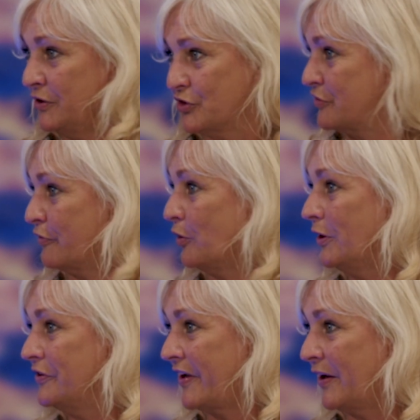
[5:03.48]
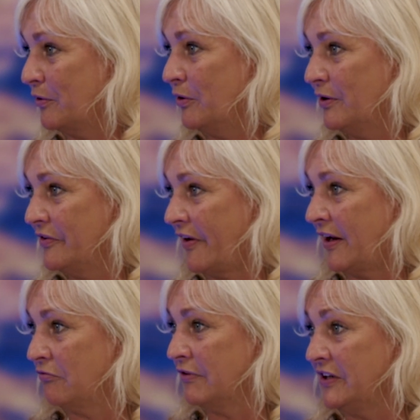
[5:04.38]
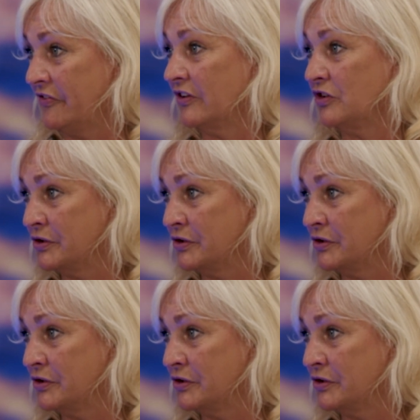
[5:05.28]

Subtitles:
Just for a holiday or holiday reason,